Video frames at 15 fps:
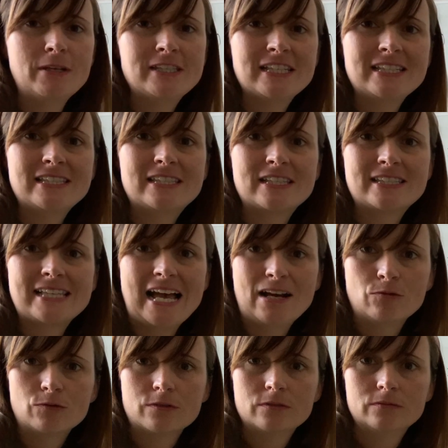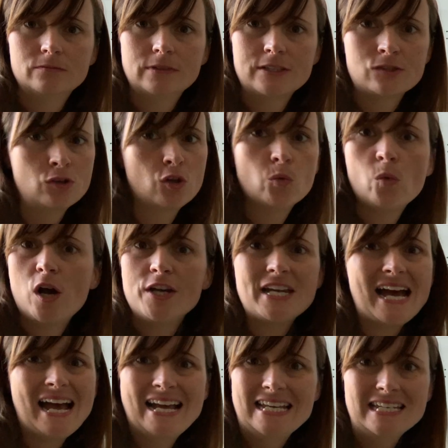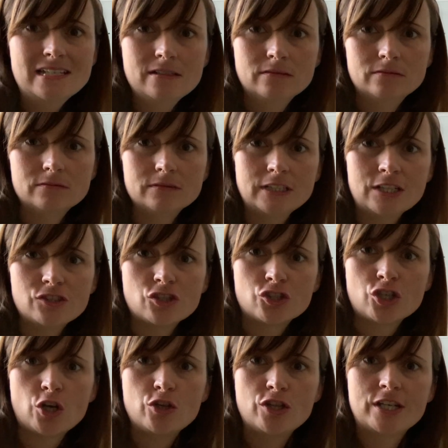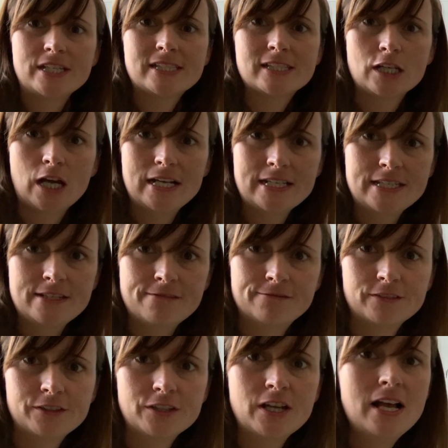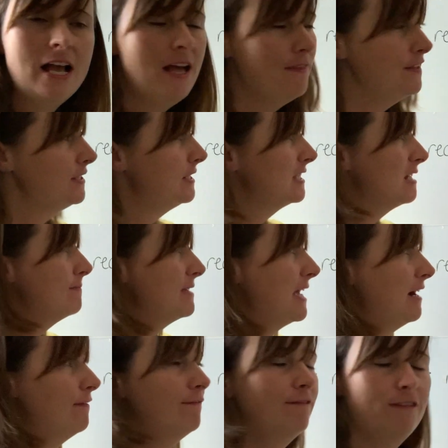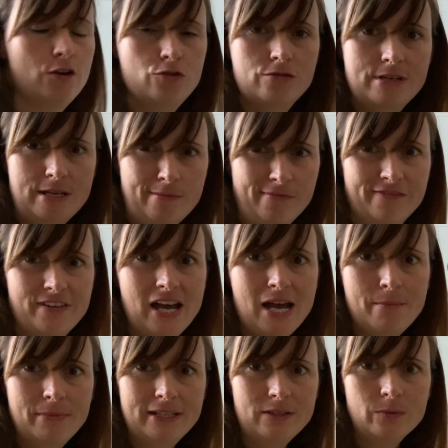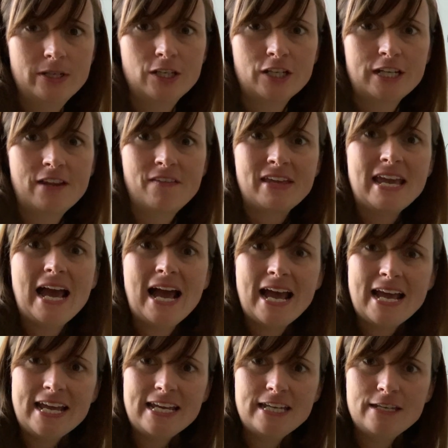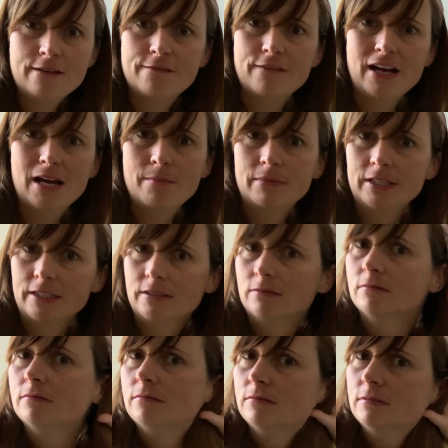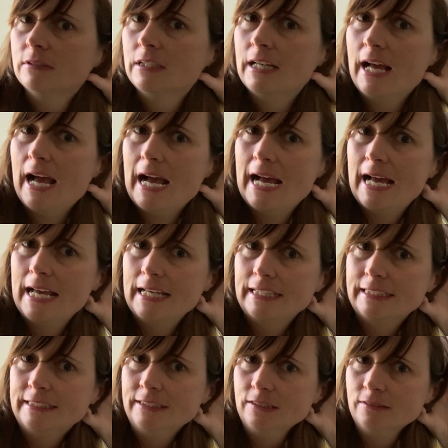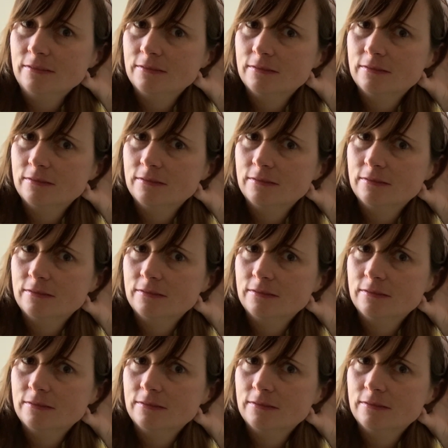means this is the sound. It's not the word A, it's to show you that it's slightly different. This is going to be our phoneme family. We're looking at the A family. A.